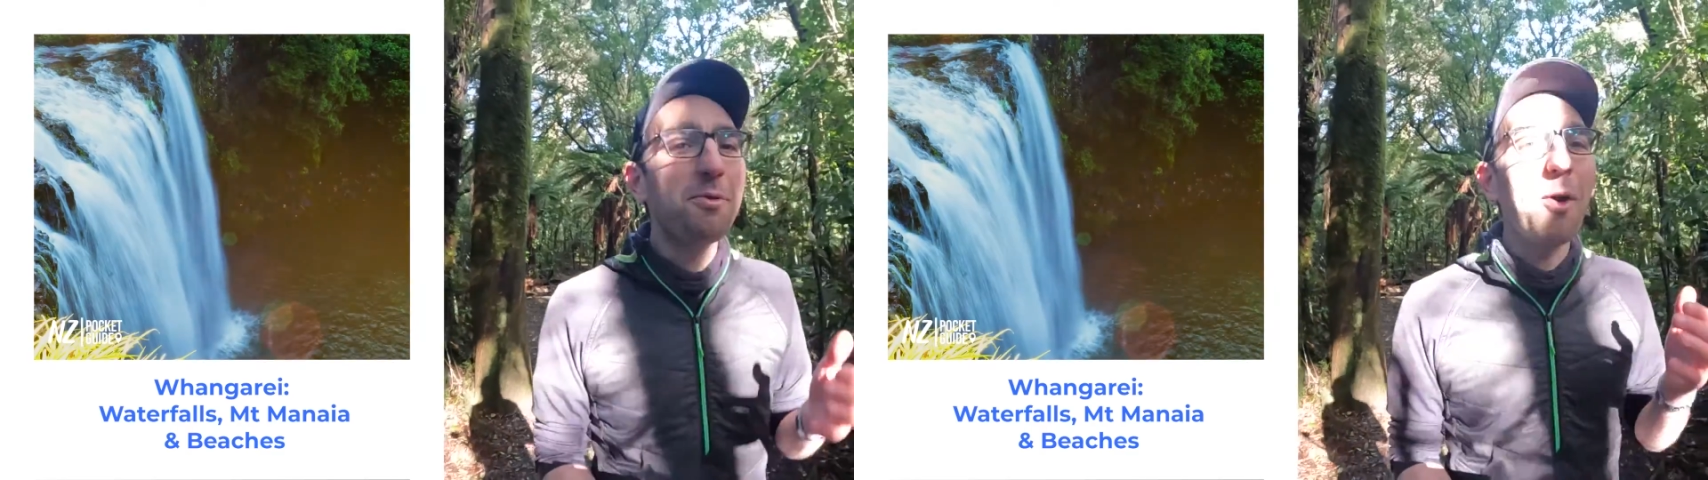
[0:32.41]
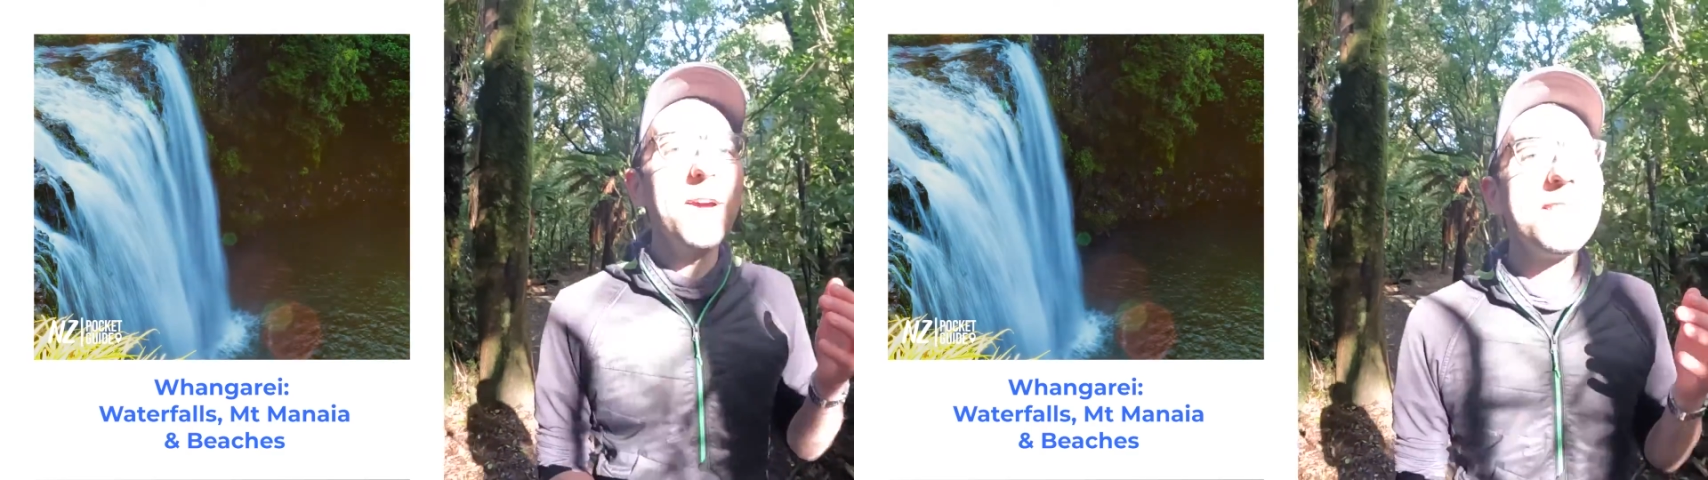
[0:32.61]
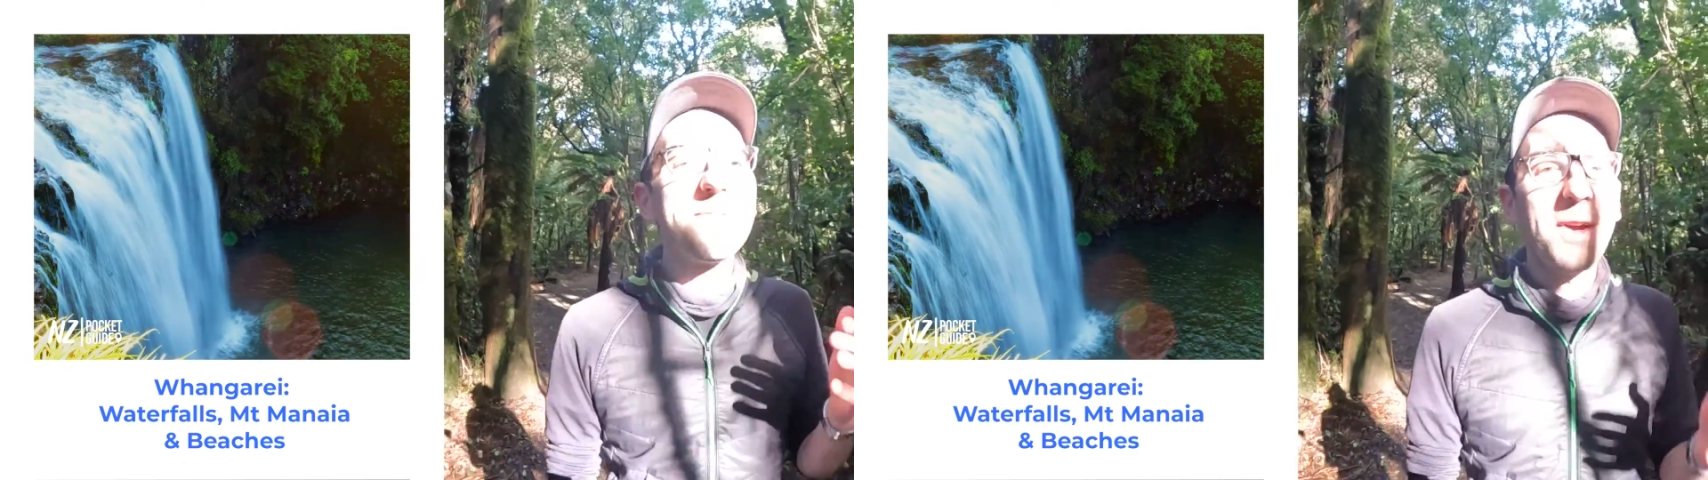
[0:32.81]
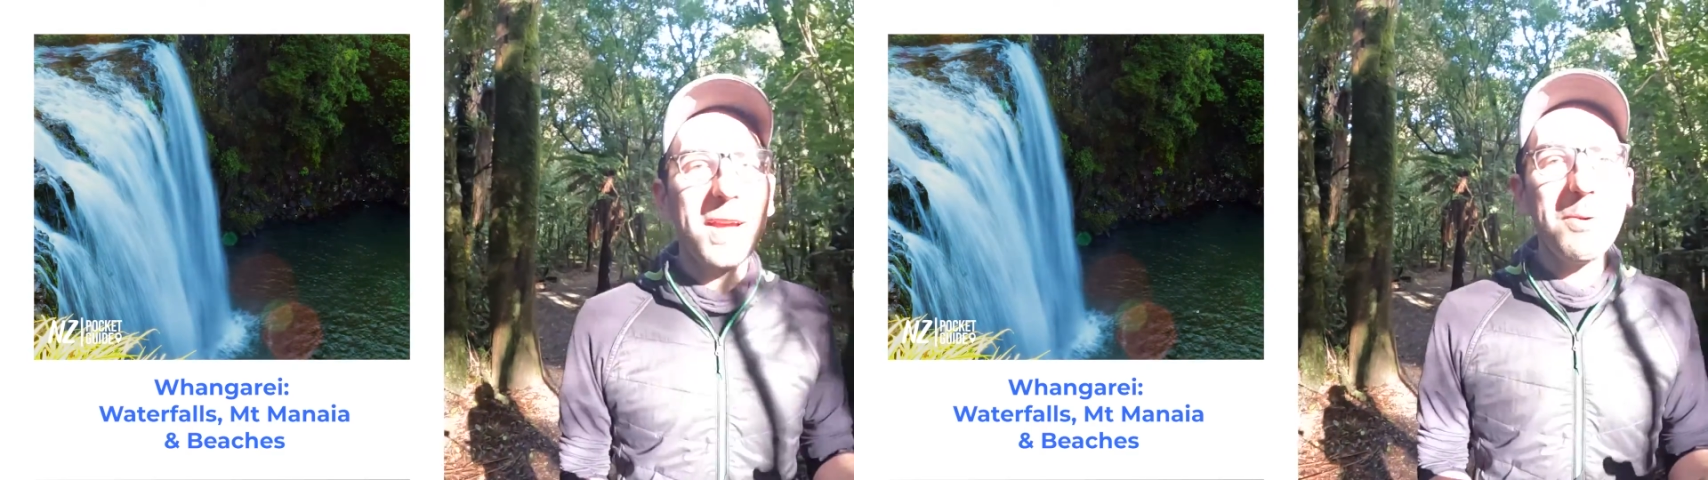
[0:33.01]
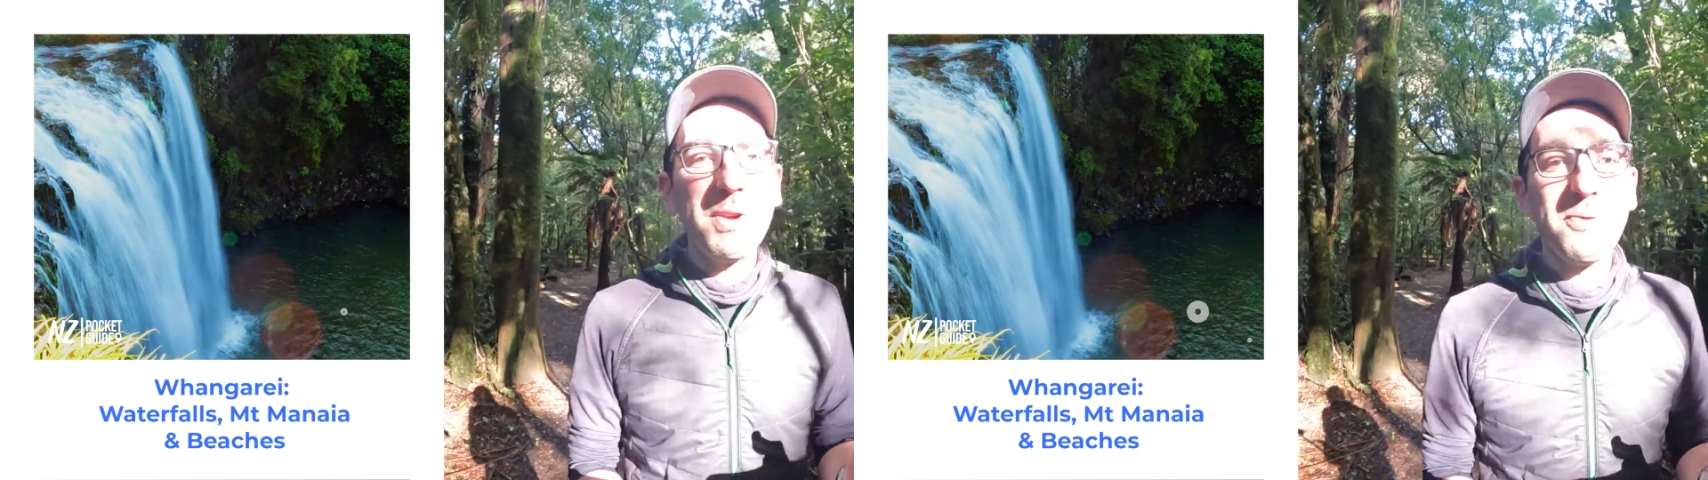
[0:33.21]
for its
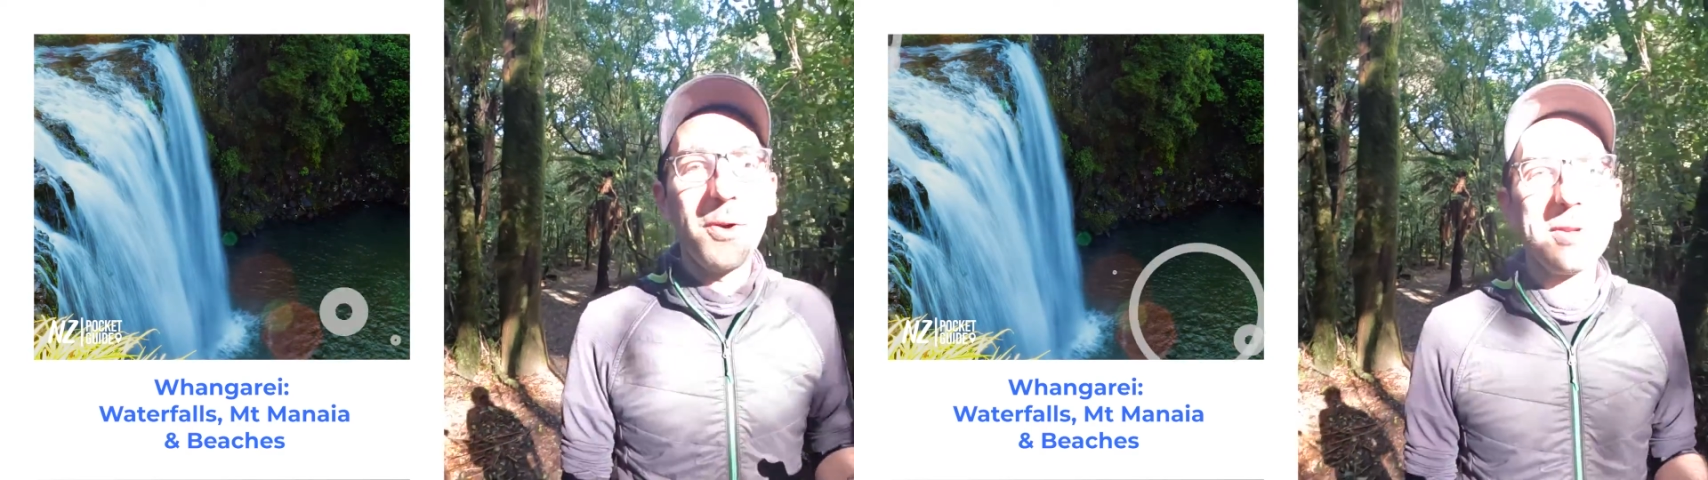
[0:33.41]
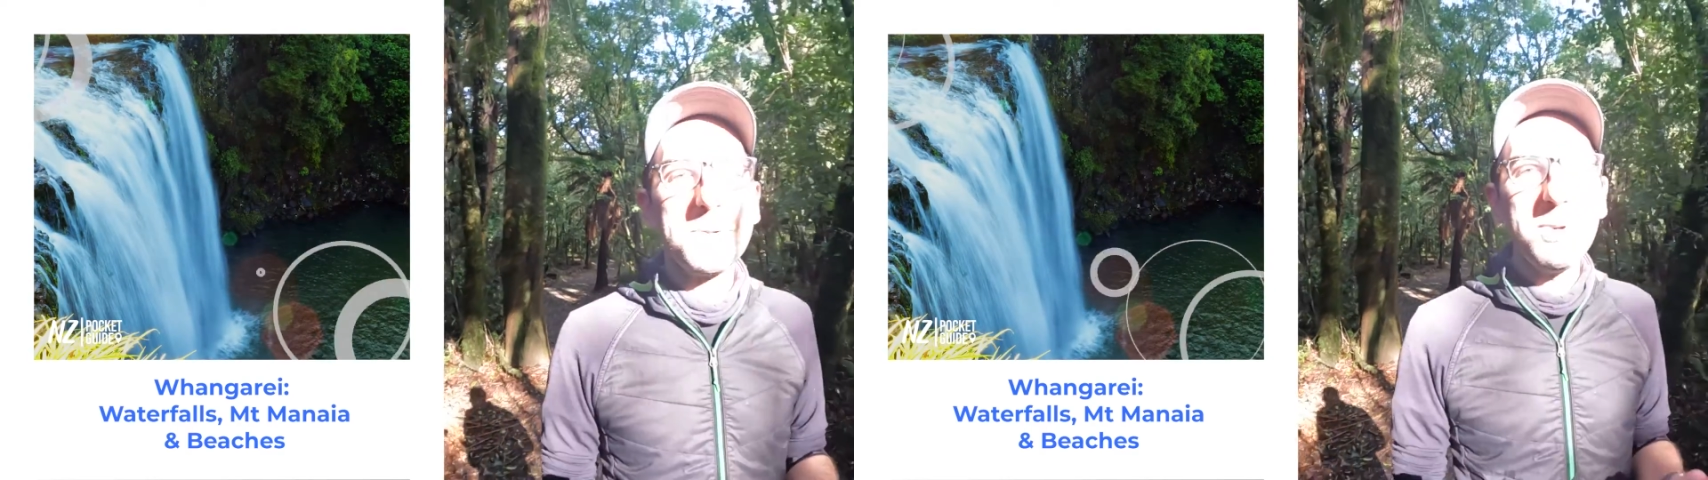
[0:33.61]
Whangarei Falls,